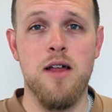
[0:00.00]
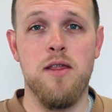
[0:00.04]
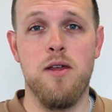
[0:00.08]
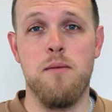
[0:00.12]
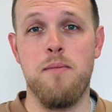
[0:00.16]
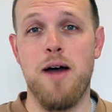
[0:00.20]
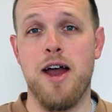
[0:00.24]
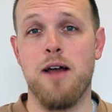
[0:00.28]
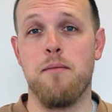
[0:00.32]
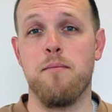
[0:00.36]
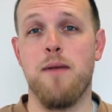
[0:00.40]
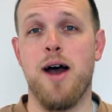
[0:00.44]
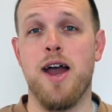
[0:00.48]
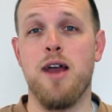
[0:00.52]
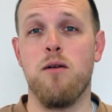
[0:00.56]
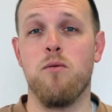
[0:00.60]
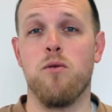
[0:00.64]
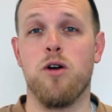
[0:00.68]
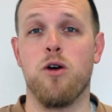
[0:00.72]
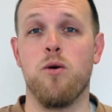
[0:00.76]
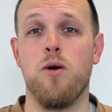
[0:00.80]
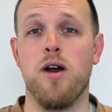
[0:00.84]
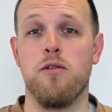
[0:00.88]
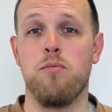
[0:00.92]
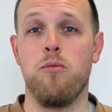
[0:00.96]
The bank may
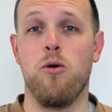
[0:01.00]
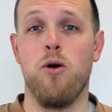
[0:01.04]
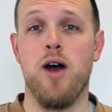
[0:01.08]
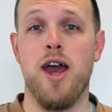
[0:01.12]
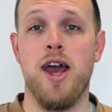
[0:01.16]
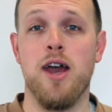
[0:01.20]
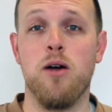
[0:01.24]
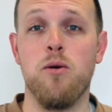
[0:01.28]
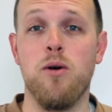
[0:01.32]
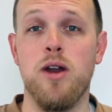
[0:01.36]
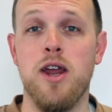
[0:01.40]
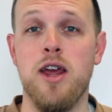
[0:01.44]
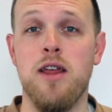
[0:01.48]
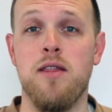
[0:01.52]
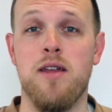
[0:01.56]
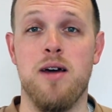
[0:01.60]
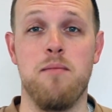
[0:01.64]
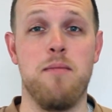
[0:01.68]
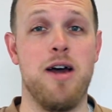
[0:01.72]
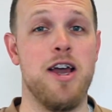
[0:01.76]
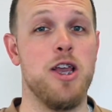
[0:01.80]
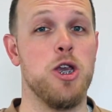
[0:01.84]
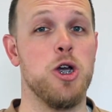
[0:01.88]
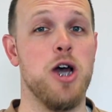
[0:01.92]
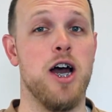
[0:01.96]
request more equity, they
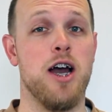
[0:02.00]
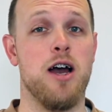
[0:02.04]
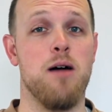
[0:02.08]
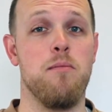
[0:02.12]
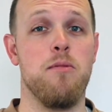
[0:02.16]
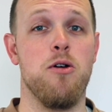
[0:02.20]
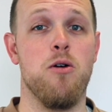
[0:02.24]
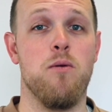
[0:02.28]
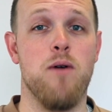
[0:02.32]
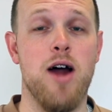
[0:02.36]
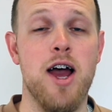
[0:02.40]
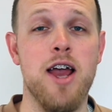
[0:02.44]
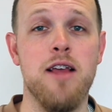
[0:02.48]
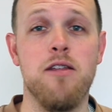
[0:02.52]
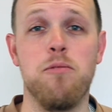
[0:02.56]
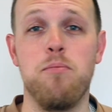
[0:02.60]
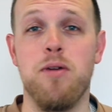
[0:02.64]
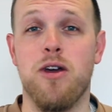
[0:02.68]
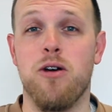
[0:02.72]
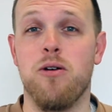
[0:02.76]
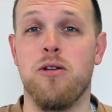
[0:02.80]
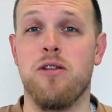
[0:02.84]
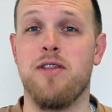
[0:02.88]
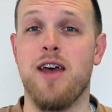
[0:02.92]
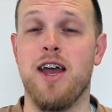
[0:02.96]
may jack up your rates
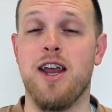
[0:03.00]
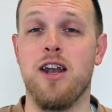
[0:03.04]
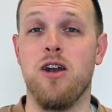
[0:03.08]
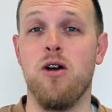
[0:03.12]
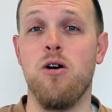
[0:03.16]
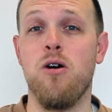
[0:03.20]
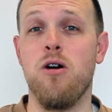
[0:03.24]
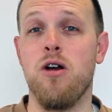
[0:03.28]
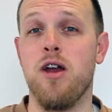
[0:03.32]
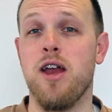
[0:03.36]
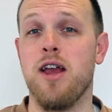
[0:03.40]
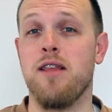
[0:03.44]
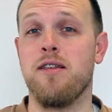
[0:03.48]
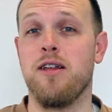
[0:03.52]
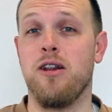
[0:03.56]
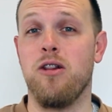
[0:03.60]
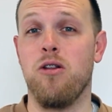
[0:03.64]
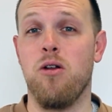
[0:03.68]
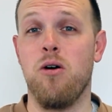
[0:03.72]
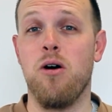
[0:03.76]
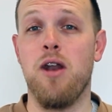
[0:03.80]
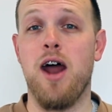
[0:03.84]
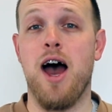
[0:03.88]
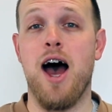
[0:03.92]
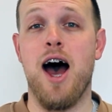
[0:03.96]
because they know it's a
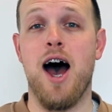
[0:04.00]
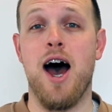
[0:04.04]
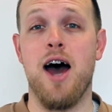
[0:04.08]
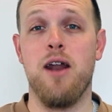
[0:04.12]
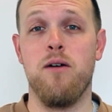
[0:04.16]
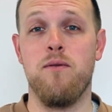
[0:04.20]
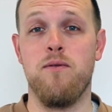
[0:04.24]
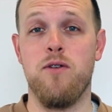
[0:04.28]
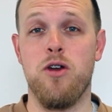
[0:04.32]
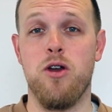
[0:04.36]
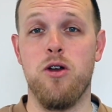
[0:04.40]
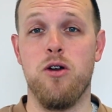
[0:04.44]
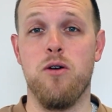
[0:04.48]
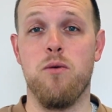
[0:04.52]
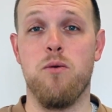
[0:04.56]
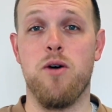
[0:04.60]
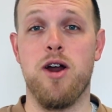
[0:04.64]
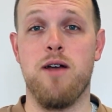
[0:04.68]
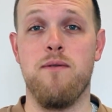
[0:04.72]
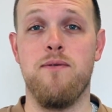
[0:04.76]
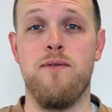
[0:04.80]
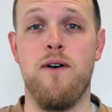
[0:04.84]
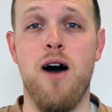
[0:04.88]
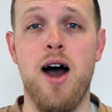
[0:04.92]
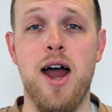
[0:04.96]
lot harder for you to
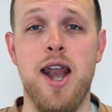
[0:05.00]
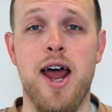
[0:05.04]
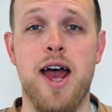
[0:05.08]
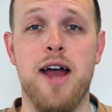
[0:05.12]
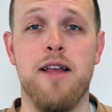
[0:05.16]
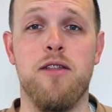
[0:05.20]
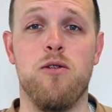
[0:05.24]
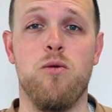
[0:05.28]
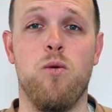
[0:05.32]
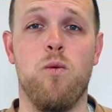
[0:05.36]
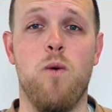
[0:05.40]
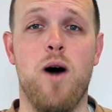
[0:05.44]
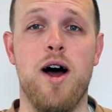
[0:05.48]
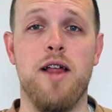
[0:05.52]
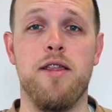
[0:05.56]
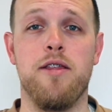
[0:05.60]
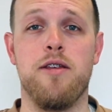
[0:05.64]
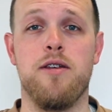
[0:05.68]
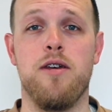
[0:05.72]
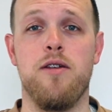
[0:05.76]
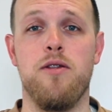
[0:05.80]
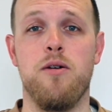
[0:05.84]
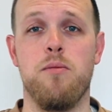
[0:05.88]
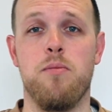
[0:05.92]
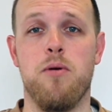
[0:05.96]
refinance once
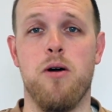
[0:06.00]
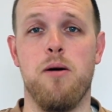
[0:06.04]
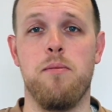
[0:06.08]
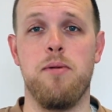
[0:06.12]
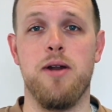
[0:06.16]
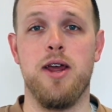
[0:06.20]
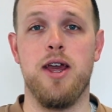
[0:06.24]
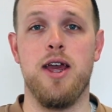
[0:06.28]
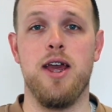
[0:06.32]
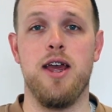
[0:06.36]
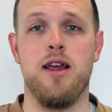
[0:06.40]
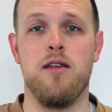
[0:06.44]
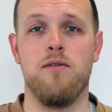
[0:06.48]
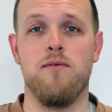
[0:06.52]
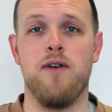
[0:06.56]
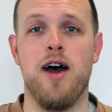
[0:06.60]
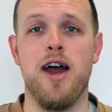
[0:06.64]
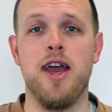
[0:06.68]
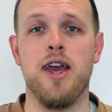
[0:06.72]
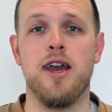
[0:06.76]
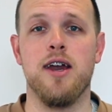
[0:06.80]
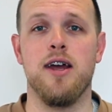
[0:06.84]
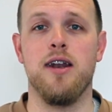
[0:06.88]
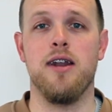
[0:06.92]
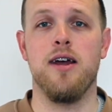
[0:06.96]
the property is
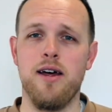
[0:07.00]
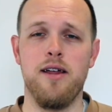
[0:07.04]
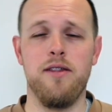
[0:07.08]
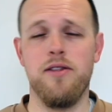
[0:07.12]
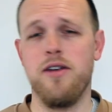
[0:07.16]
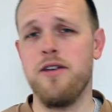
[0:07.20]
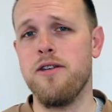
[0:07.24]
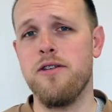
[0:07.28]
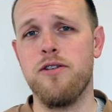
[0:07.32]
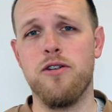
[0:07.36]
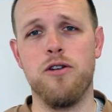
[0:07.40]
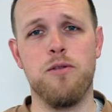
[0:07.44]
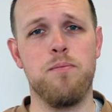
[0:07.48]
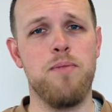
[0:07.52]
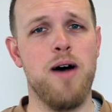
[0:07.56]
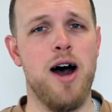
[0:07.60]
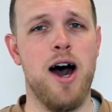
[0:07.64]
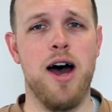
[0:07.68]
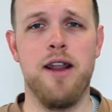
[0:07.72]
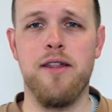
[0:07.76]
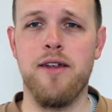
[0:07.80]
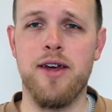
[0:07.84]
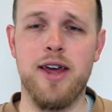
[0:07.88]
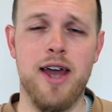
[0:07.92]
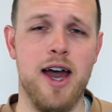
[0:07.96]
vacant. This is just
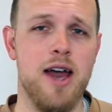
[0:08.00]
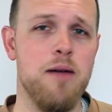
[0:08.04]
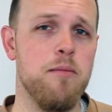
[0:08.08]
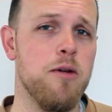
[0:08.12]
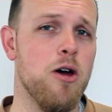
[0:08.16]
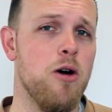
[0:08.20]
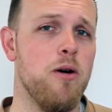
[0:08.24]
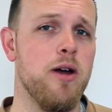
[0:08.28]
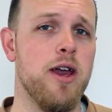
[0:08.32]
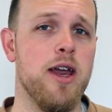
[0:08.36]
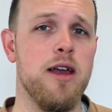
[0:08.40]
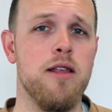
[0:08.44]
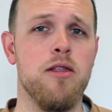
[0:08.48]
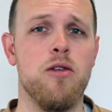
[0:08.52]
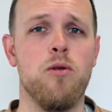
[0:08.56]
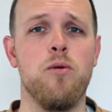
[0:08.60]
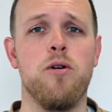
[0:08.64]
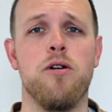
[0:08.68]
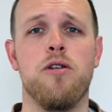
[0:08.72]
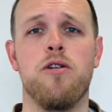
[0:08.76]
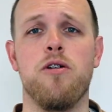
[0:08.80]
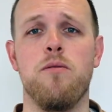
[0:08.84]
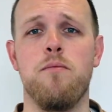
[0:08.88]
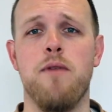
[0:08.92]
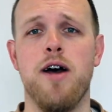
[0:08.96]
part of the game going into it,
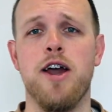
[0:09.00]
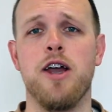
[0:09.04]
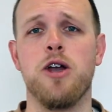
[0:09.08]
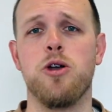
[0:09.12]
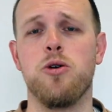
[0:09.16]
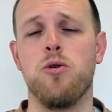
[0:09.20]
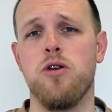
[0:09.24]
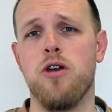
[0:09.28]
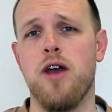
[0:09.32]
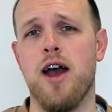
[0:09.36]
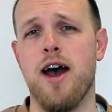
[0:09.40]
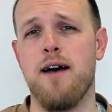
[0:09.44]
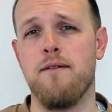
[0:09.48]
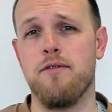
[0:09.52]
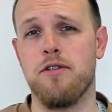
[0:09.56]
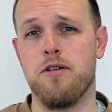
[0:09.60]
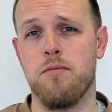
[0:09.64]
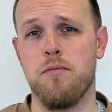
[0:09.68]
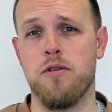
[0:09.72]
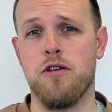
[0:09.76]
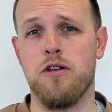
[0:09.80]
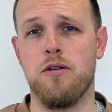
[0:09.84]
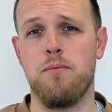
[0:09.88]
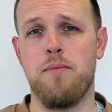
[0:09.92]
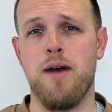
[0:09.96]
so make sure you have
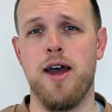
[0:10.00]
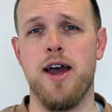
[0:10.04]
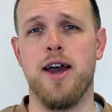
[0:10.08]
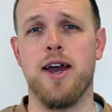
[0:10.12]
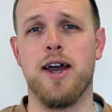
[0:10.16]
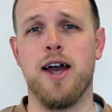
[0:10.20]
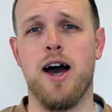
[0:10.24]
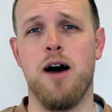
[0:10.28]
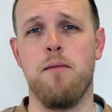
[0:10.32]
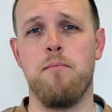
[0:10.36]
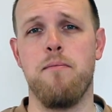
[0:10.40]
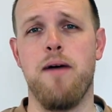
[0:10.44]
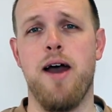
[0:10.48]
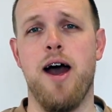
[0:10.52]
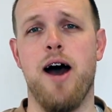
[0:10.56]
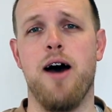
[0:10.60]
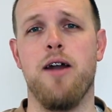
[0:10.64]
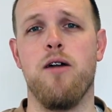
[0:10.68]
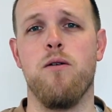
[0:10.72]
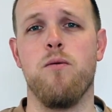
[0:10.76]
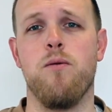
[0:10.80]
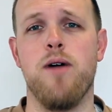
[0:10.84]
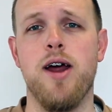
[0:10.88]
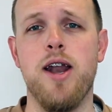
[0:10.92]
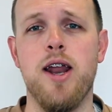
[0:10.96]
some spare
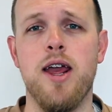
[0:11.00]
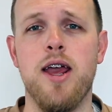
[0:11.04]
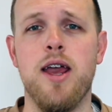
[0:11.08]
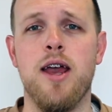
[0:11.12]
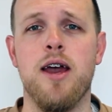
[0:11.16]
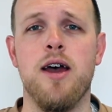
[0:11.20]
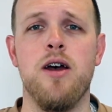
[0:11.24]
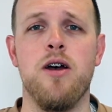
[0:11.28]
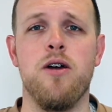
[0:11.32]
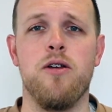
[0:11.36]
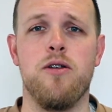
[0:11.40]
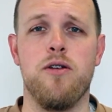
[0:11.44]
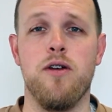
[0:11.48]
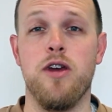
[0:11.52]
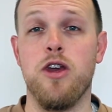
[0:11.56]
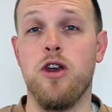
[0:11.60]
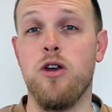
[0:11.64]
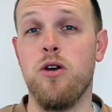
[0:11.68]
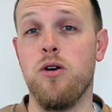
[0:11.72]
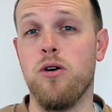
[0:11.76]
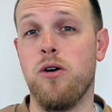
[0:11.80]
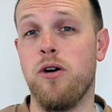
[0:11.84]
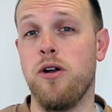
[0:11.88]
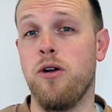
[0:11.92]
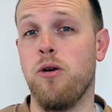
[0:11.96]
gunpowder ready so that
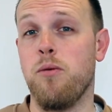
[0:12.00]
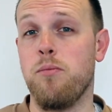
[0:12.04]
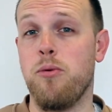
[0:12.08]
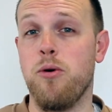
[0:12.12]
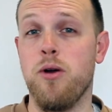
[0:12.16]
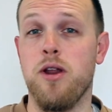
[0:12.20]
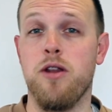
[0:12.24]
you're not put